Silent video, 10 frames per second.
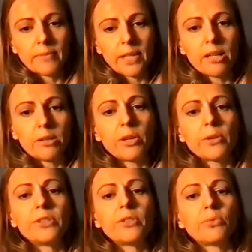And I'm
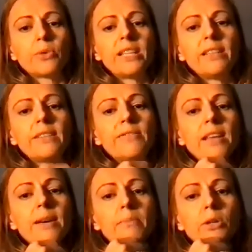going to relive
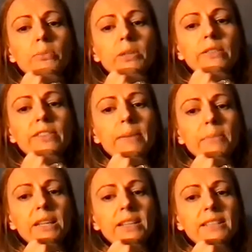that moment of
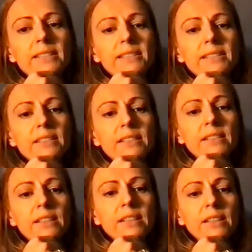happiness
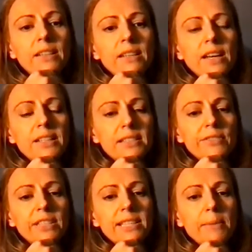as
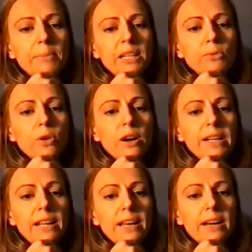if it's happening
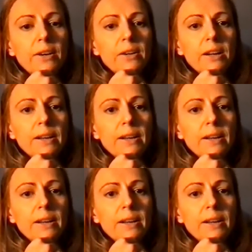right now,